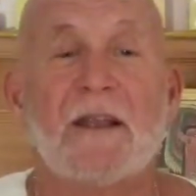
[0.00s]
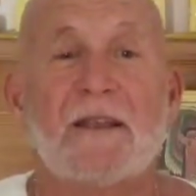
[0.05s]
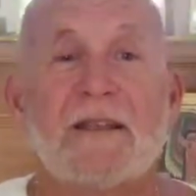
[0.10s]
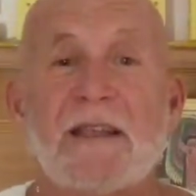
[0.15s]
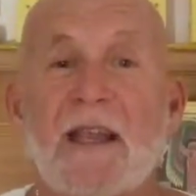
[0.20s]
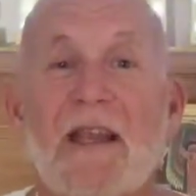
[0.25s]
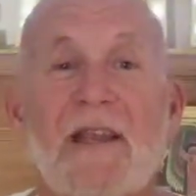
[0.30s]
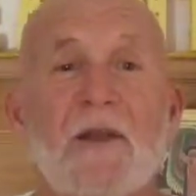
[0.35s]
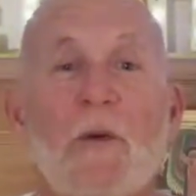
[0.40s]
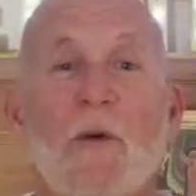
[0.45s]

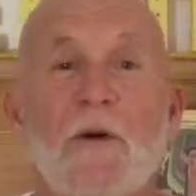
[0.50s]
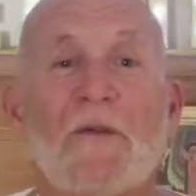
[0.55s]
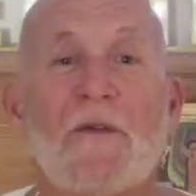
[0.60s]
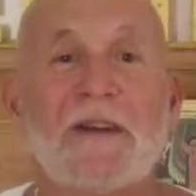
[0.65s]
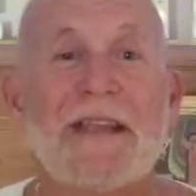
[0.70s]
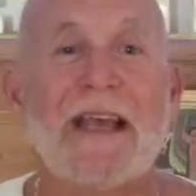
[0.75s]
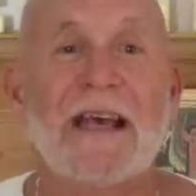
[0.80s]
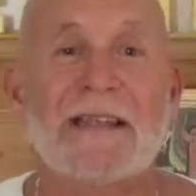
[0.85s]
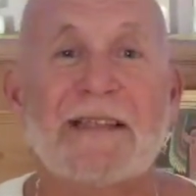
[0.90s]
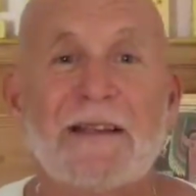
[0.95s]
saying the word
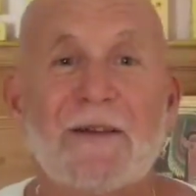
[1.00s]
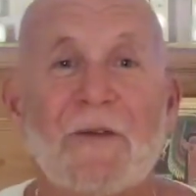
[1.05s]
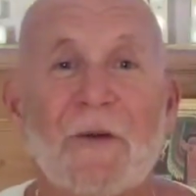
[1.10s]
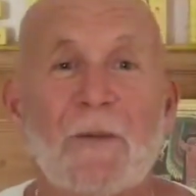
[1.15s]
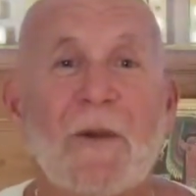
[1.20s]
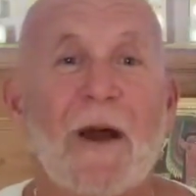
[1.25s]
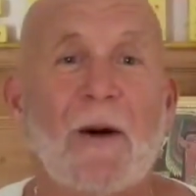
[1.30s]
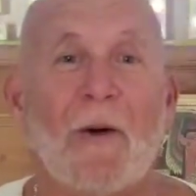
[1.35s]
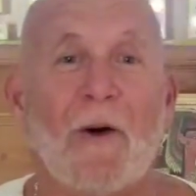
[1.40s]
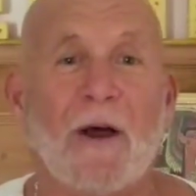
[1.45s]
fantastic
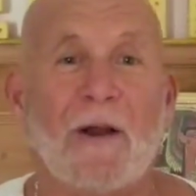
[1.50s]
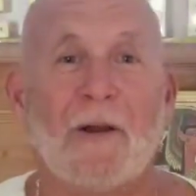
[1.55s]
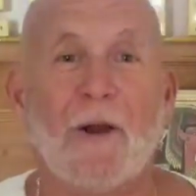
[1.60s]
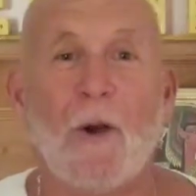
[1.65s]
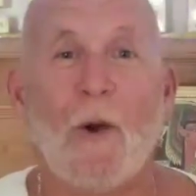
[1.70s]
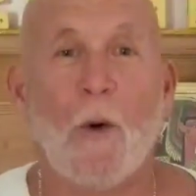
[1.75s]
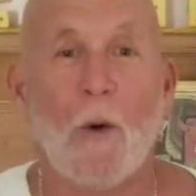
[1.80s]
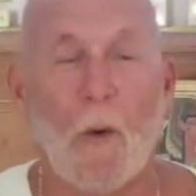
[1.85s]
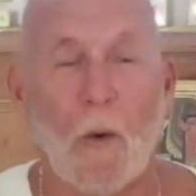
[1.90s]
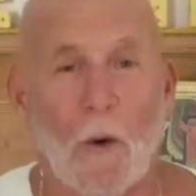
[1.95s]
from now on,
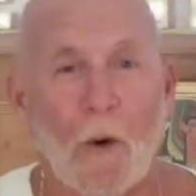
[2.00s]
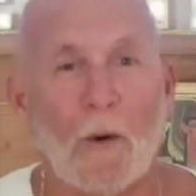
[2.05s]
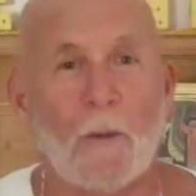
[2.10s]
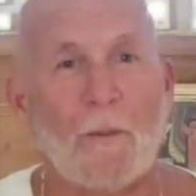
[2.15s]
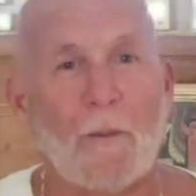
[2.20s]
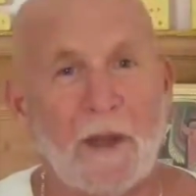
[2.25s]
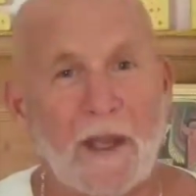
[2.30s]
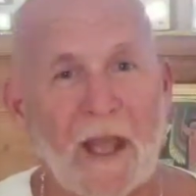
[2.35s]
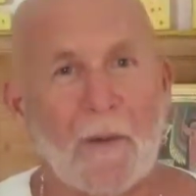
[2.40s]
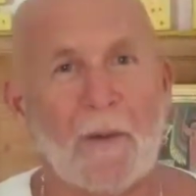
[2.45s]
or
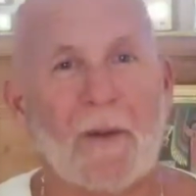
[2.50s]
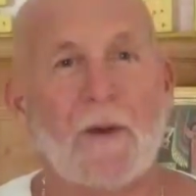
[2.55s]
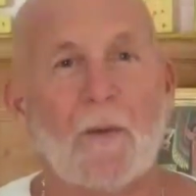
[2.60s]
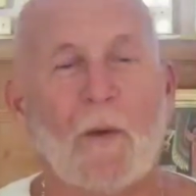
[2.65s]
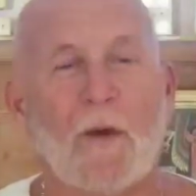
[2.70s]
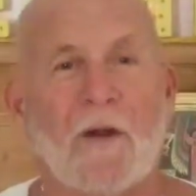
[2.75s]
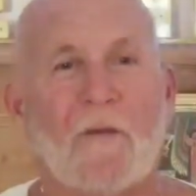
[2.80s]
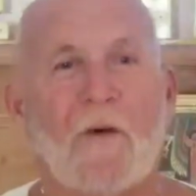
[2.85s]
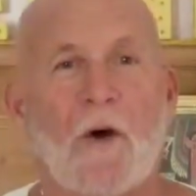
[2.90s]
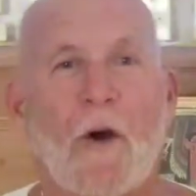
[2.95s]

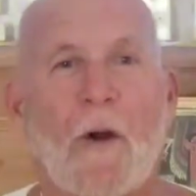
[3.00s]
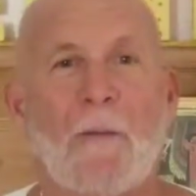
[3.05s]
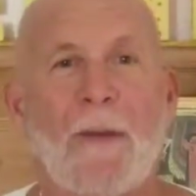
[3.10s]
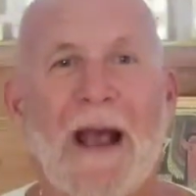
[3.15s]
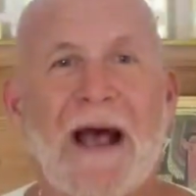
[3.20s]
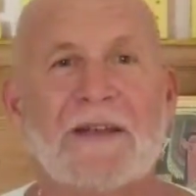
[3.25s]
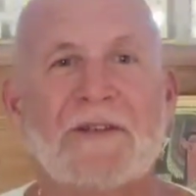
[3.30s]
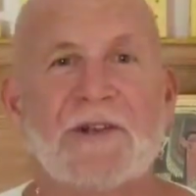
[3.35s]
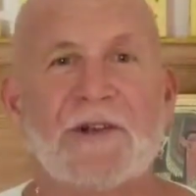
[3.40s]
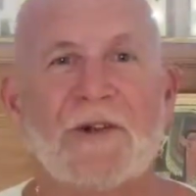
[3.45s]
becoming one of our
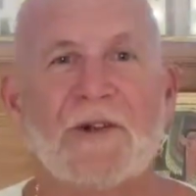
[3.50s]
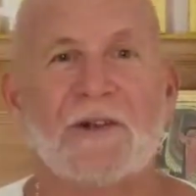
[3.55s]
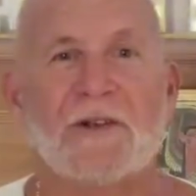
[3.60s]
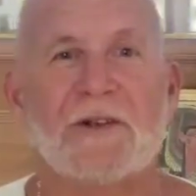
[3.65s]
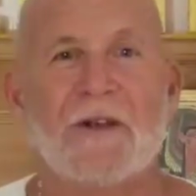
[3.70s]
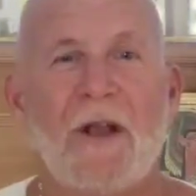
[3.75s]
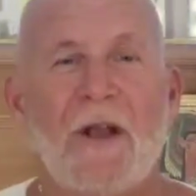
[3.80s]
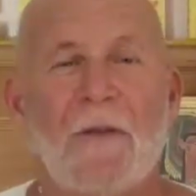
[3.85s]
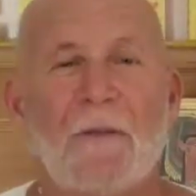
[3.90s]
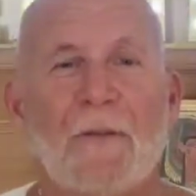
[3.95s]

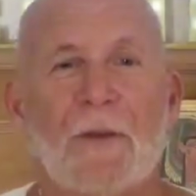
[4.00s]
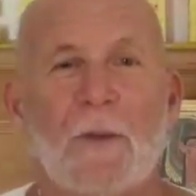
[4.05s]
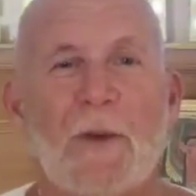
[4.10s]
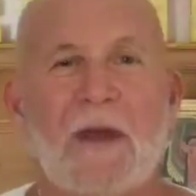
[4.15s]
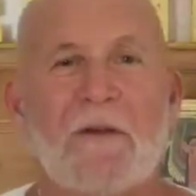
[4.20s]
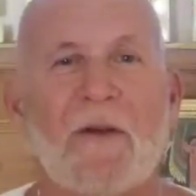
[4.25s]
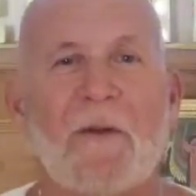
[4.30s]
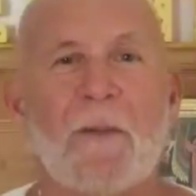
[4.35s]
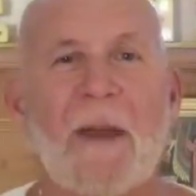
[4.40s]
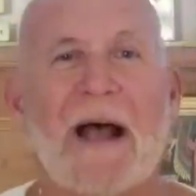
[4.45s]
ambassadors.
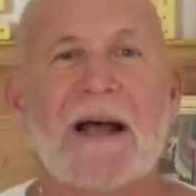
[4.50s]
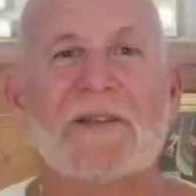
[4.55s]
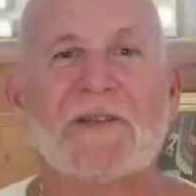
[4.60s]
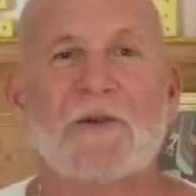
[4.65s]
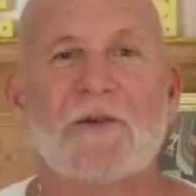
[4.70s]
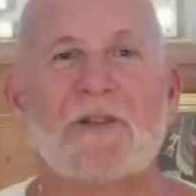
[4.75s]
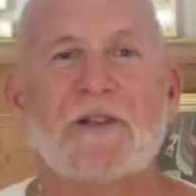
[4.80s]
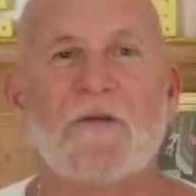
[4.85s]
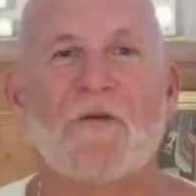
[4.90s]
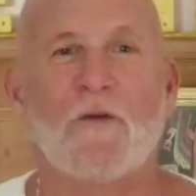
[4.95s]
We have
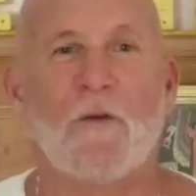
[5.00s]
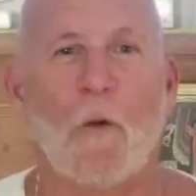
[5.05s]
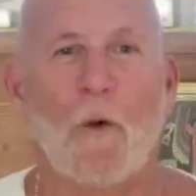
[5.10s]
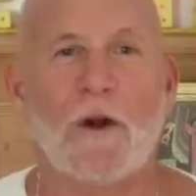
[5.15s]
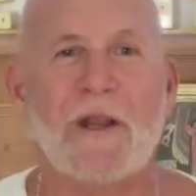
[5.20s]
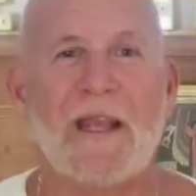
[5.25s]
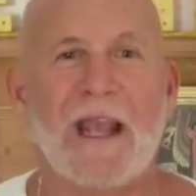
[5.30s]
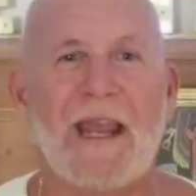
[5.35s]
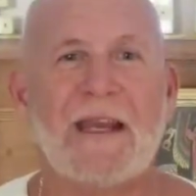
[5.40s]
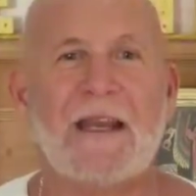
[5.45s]
ambassadors in
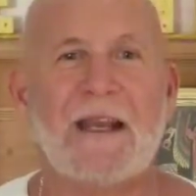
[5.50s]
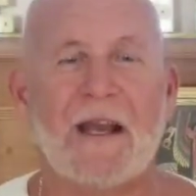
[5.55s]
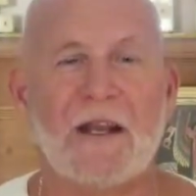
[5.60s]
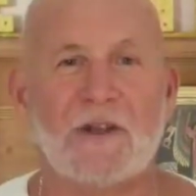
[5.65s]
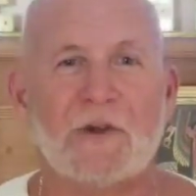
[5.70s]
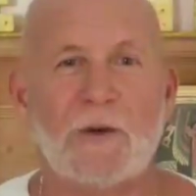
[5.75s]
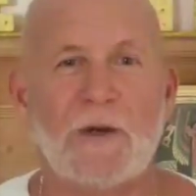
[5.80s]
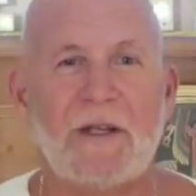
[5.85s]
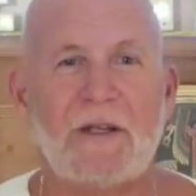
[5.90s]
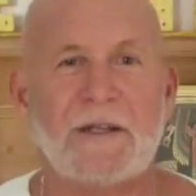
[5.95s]
forty-eight
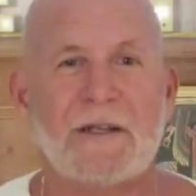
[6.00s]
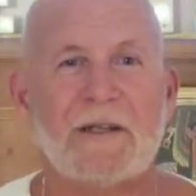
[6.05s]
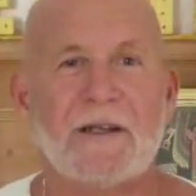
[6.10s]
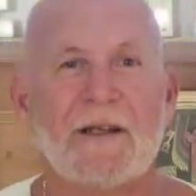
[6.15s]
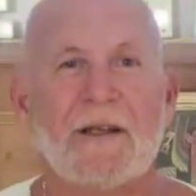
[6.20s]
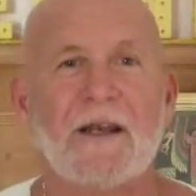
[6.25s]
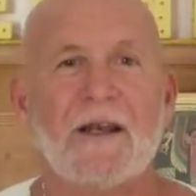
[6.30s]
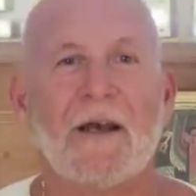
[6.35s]
countries.